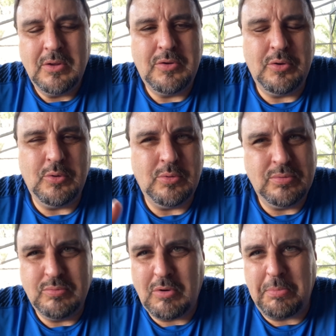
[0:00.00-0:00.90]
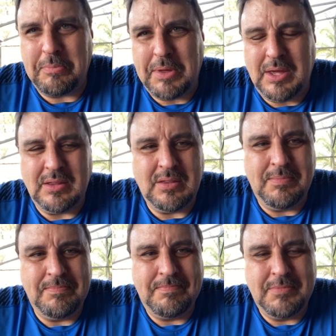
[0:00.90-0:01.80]
2 Rubbermaid
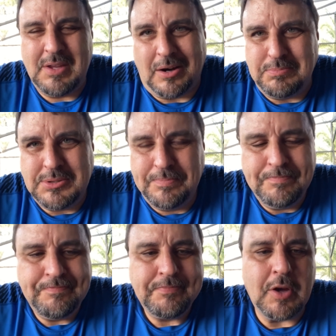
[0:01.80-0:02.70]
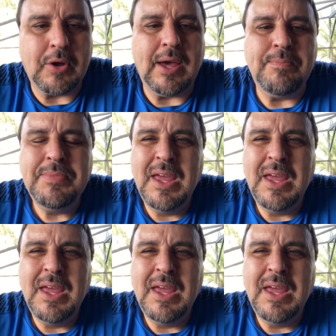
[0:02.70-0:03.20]
tubs, okay?